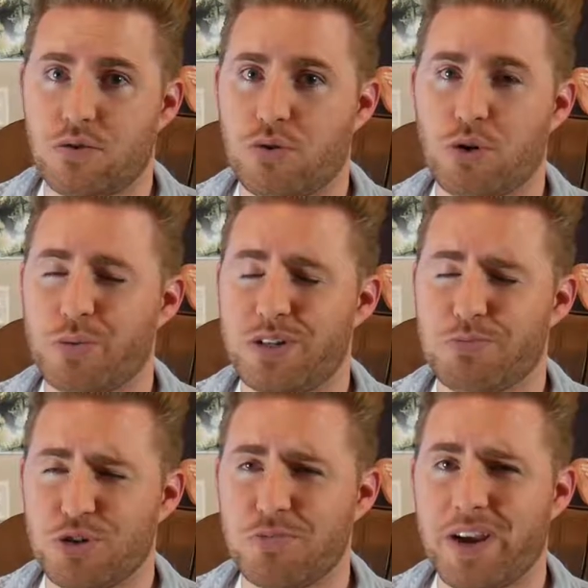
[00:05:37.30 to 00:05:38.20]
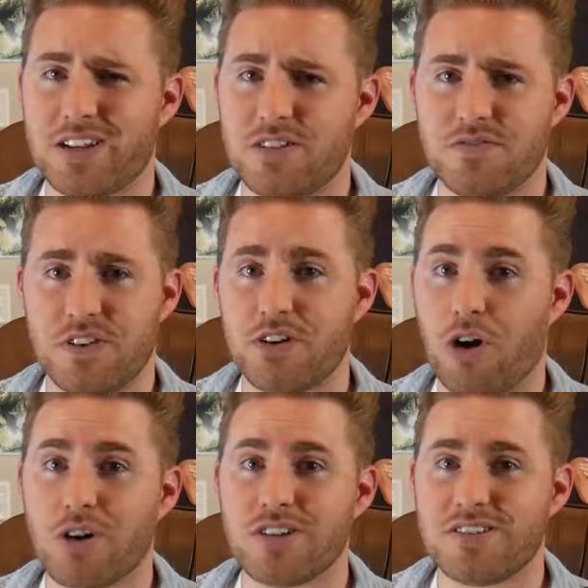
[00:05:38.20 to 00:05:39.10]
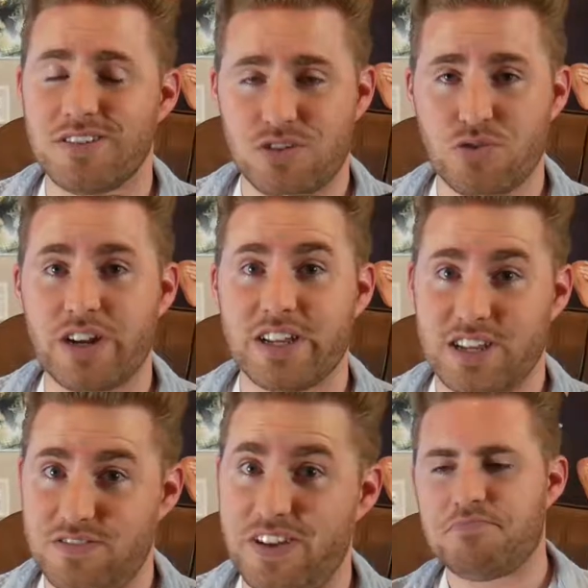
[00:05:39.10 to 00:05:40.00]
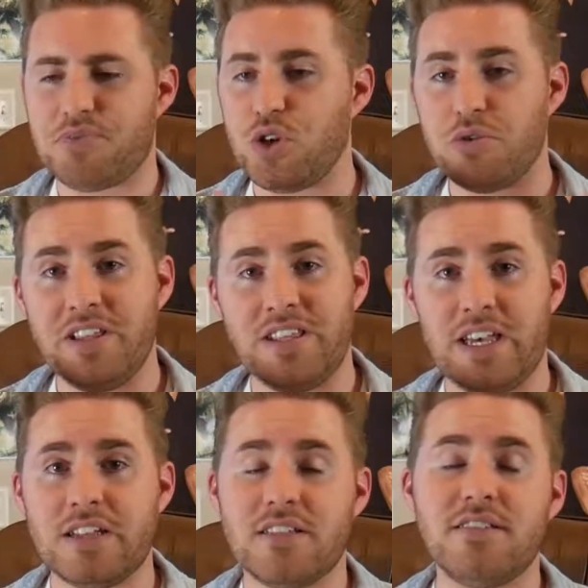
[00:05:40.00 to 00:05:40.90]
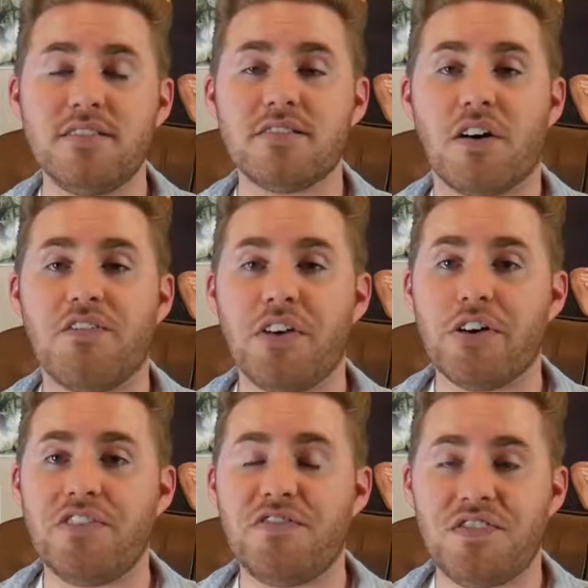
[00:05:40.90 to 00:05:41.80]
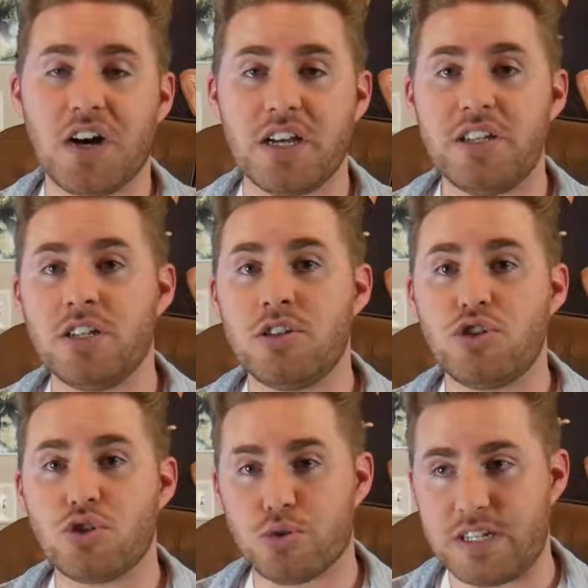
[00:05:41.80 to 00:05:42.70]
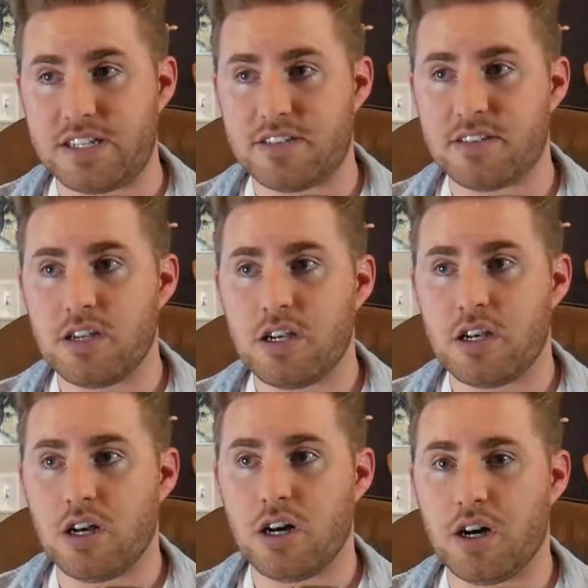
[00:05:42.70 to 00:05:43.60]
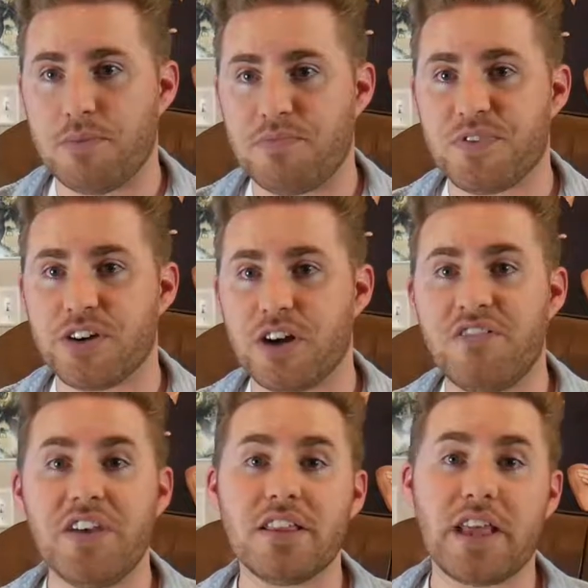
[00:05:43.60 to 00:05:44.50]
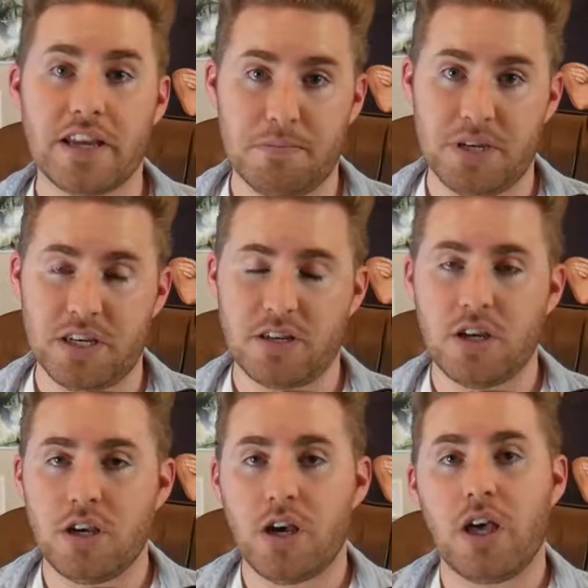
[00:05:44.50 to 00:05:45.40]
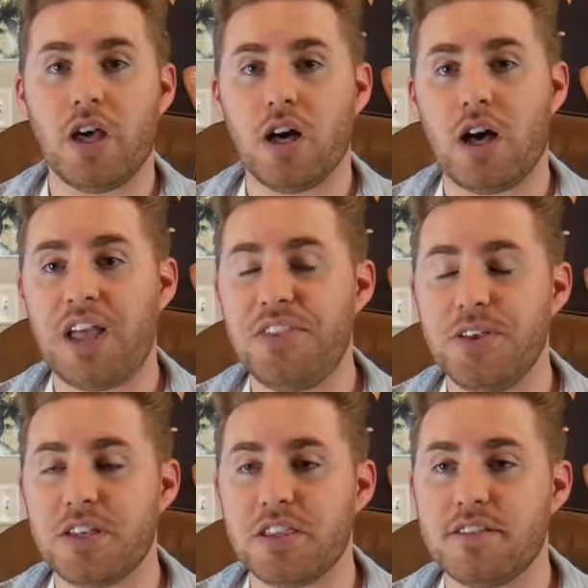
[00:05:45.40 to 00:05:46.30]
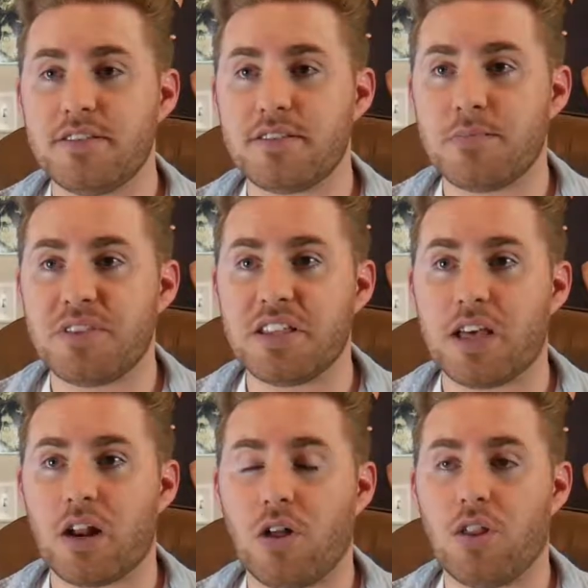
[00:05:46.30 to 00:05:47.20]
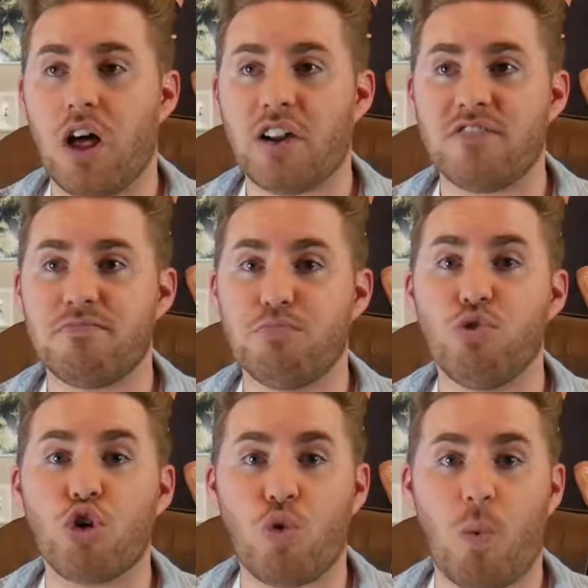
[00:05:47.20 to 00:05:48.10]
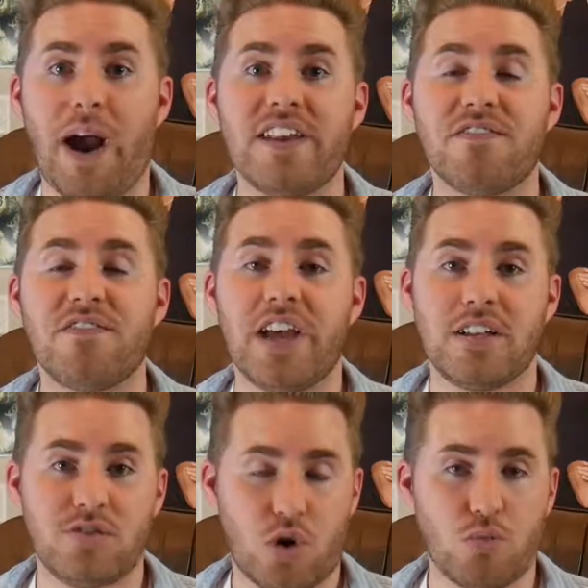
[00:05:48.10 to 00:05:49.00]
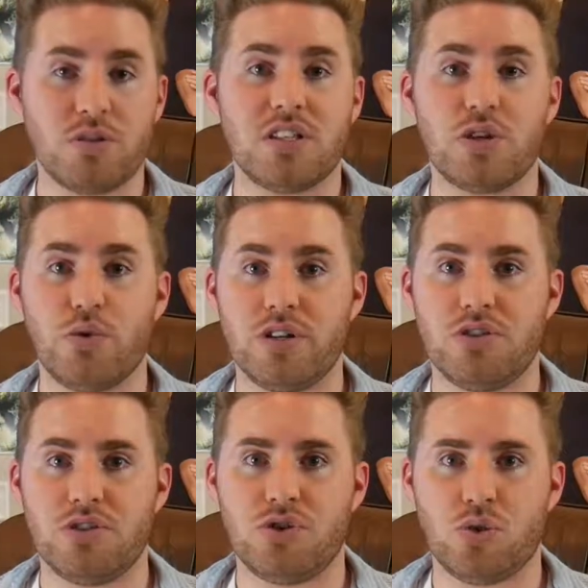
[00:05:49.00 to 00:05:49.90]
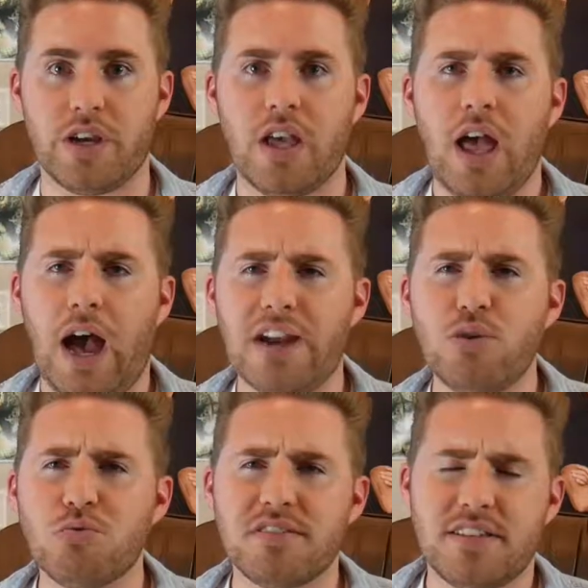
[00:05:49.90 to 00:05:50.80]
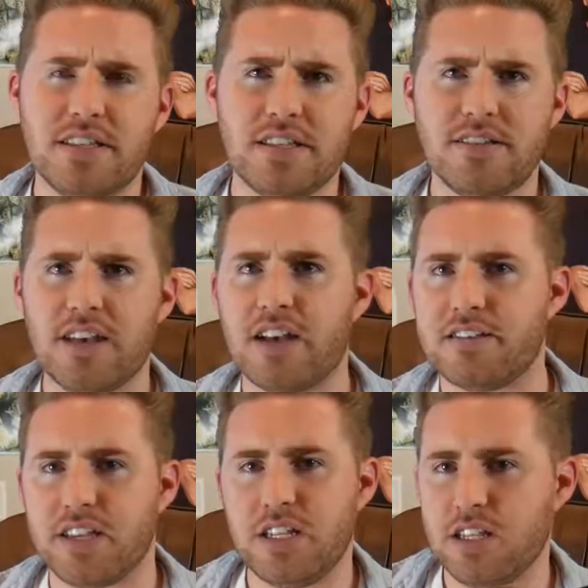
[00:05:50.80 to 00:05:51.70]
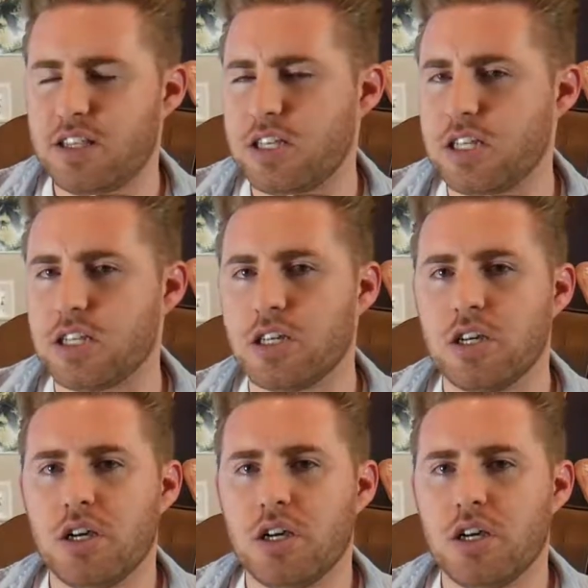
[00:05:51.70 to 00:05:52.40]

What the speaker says: or which perspective an artist is trying to convey. So in the end, this is a very fun treat for a fan like me. I think this is something that a lot of Brooke White fans are really going to enjoy. I don't see this as anything